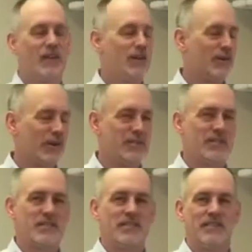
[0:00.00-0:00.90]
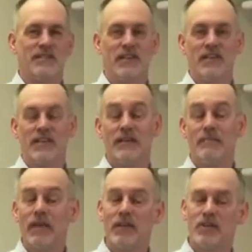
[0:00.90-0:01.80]
noise sensitivity, they
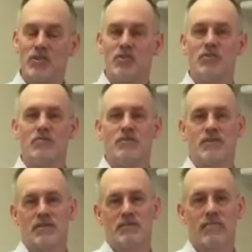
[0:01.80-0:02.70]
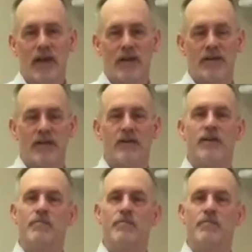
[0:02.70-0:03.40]
immediately assume this is a migraine.